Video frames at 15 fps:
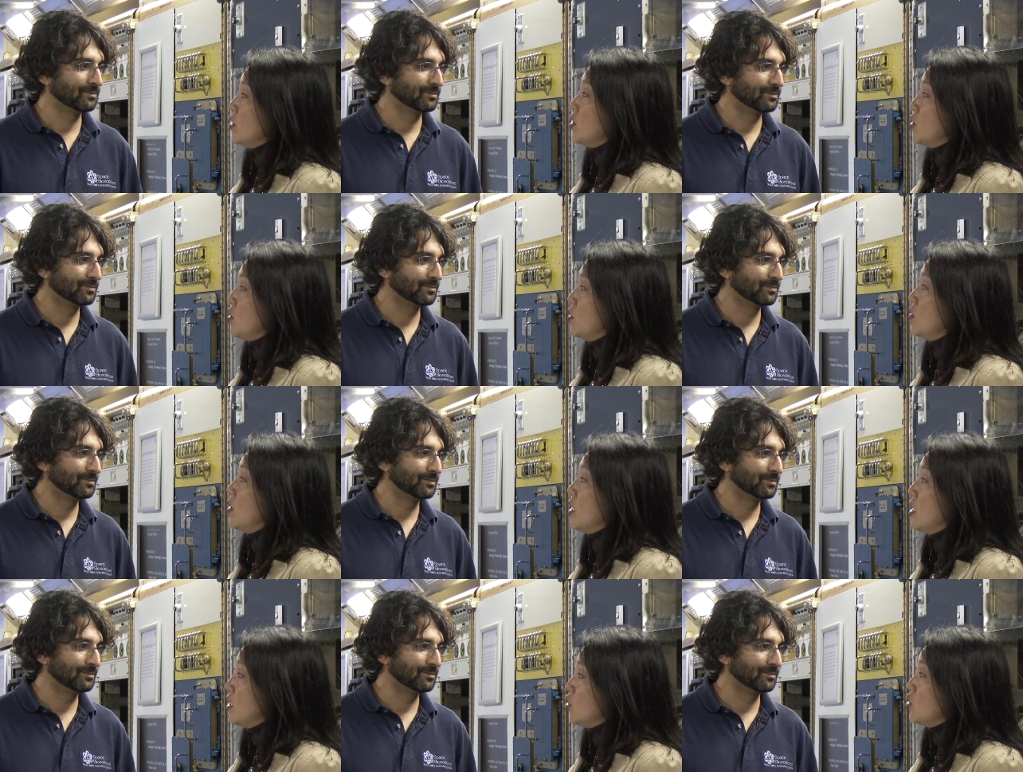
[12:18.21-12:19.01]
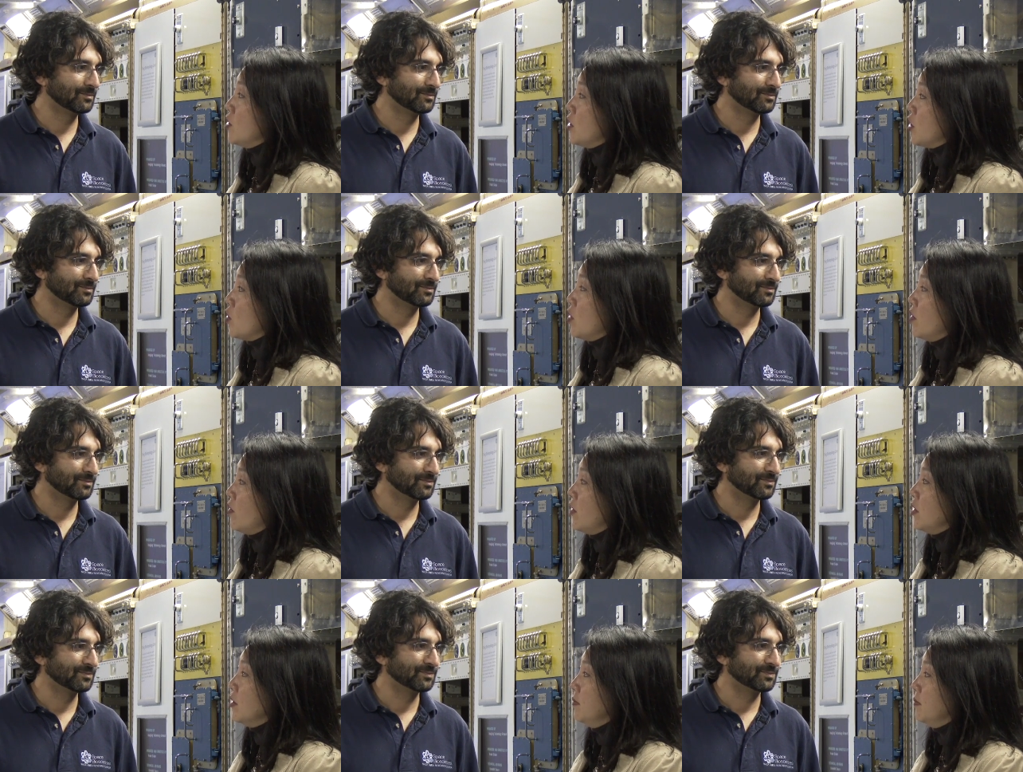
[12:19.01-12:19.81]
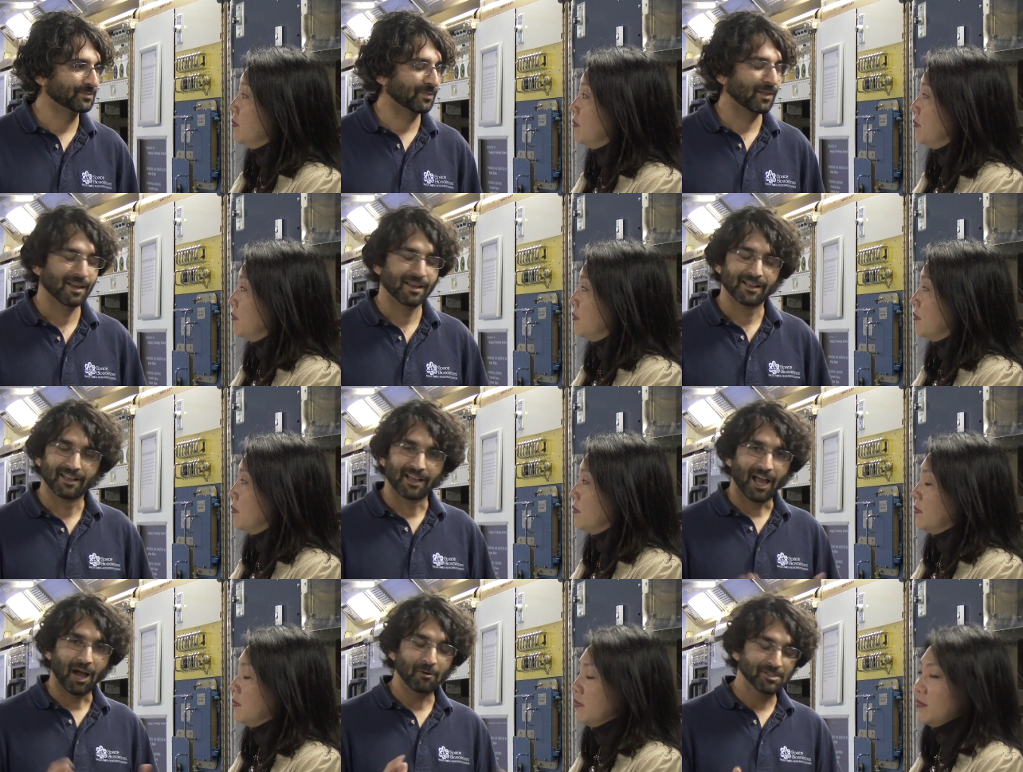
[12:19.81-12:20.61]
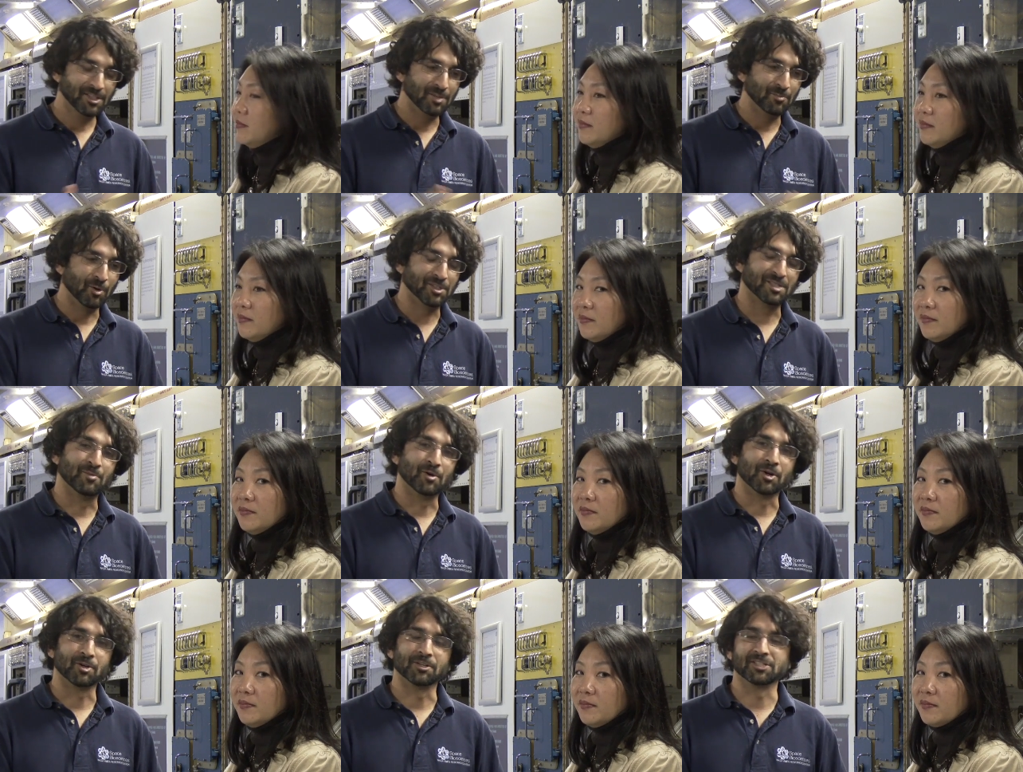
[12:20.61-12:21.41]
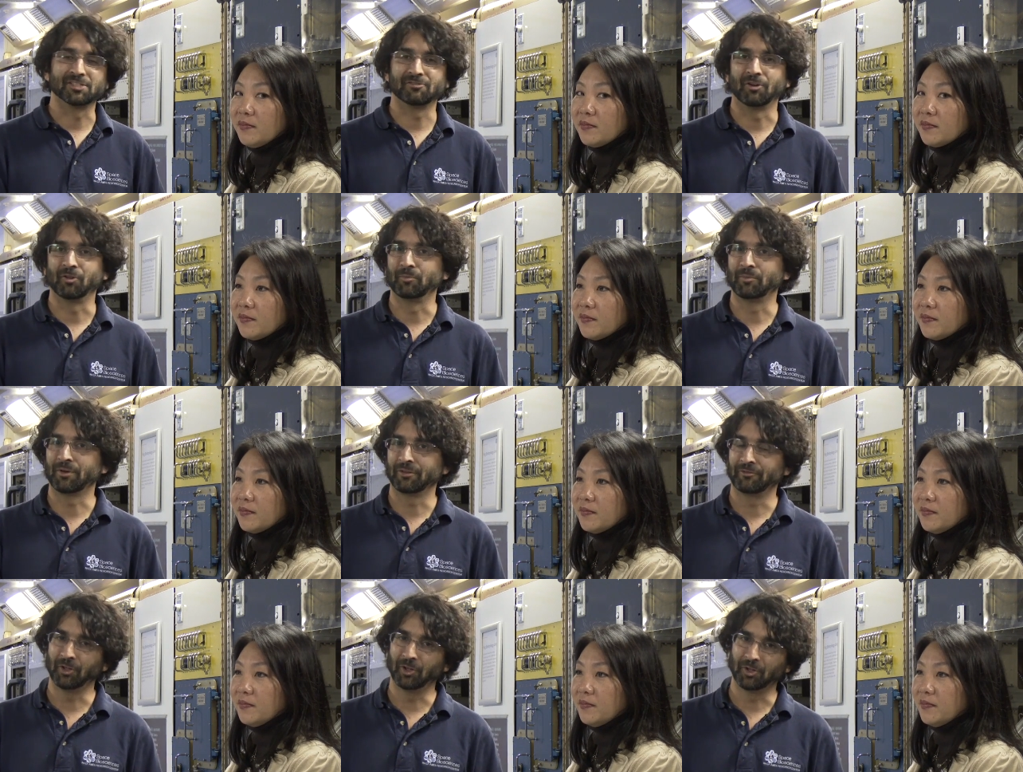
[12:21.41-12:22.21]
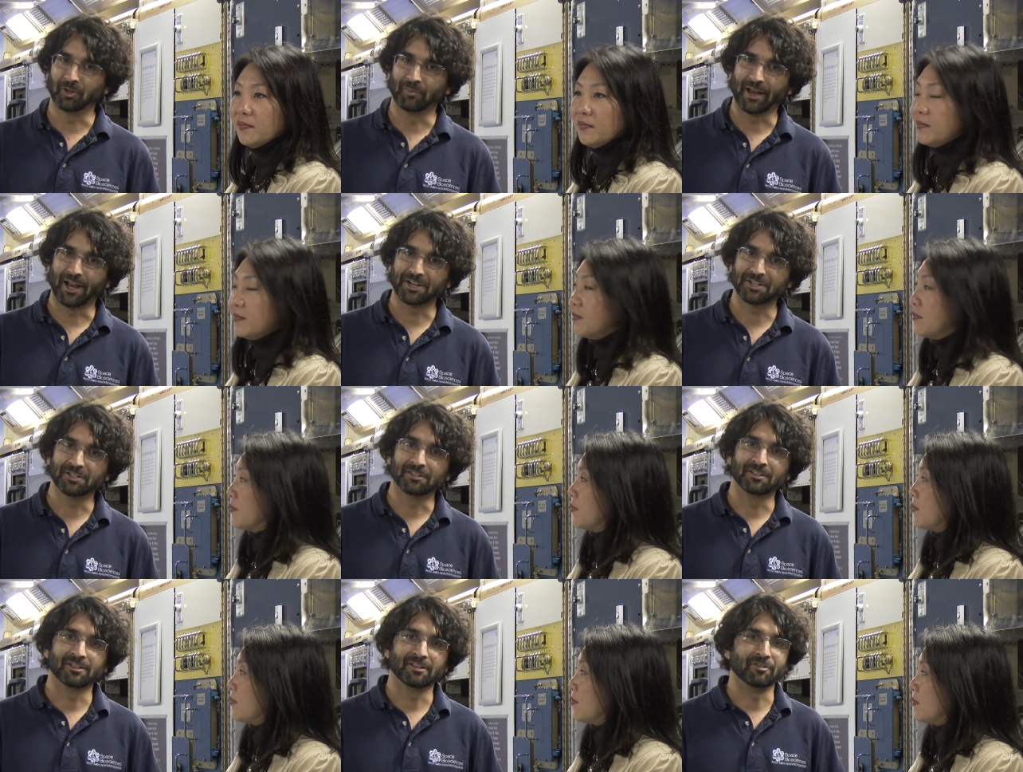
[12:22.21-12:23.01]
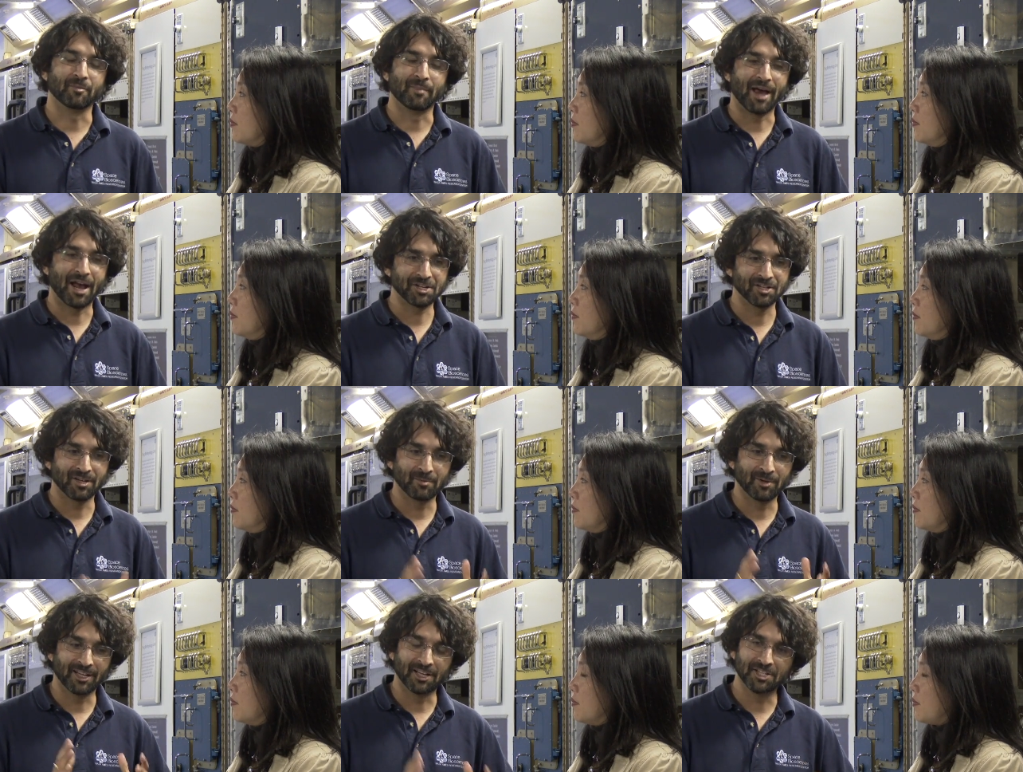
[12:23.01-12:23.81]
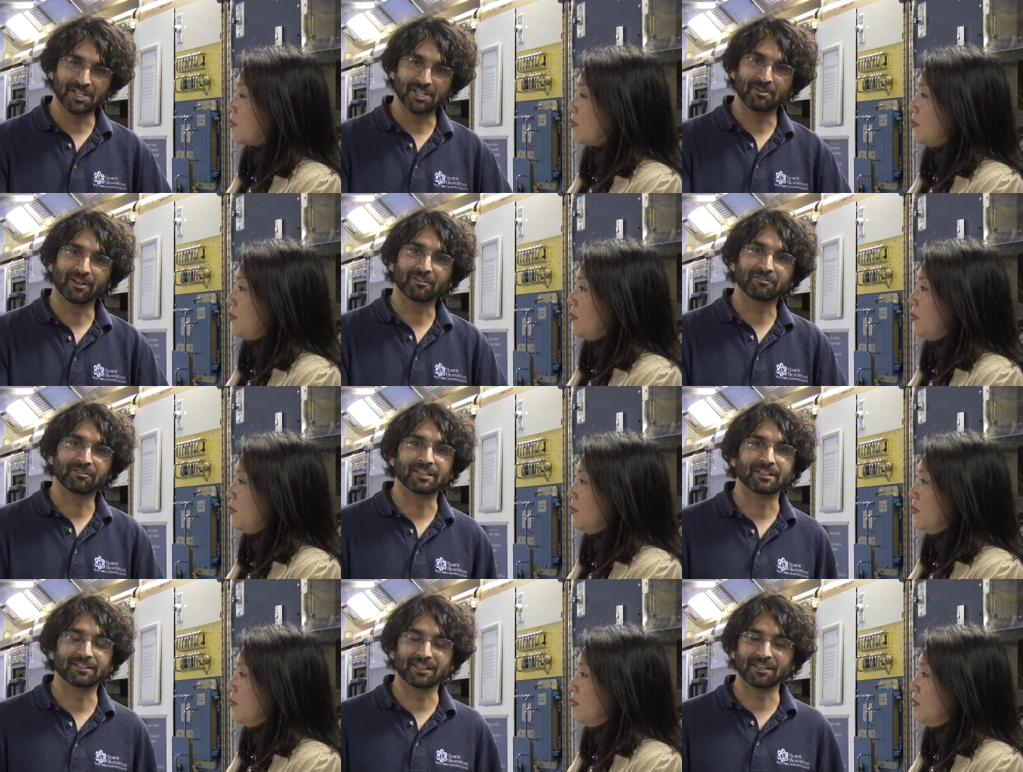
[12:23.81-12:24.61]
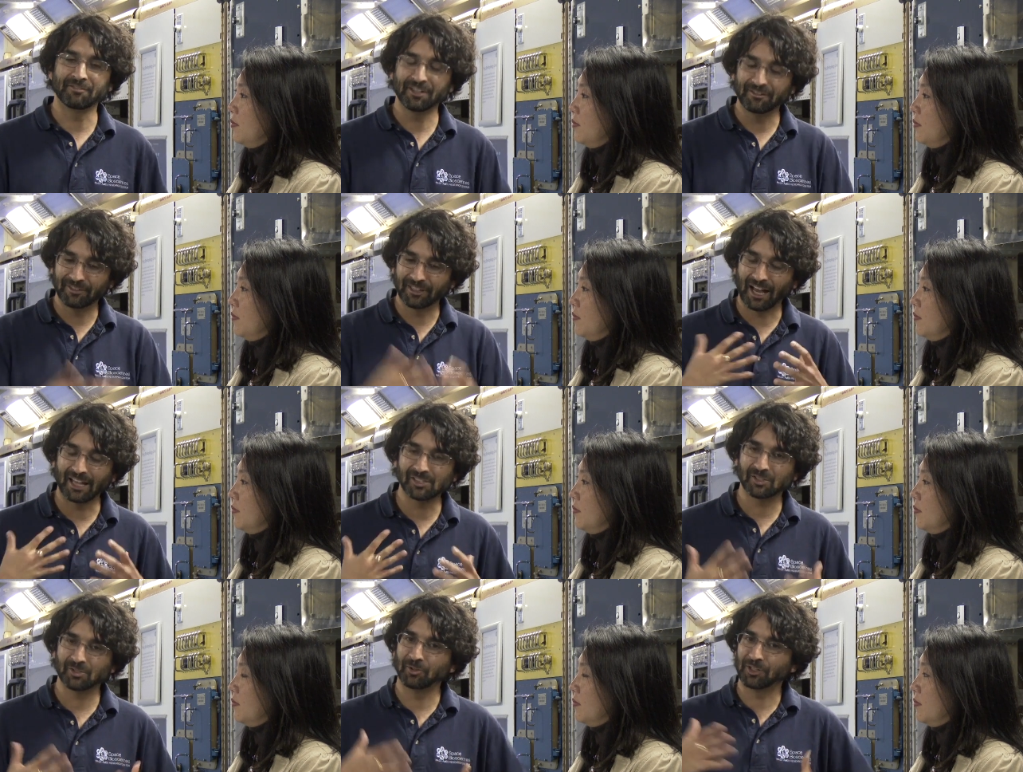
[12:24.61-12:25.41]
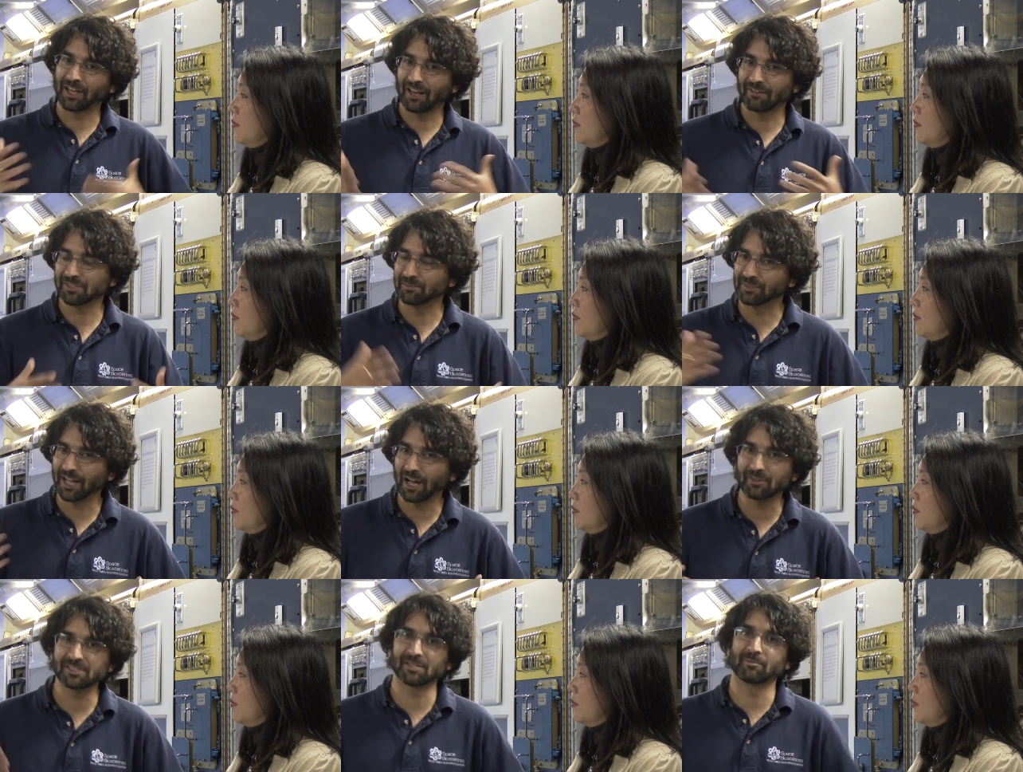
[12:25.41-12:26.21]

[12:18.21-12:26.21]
Speaker 1: into an engineering career field?
Speaker 2: I would say the most important is follow your passion. If you're passionate about the engineering field, even if in high school you have some doubts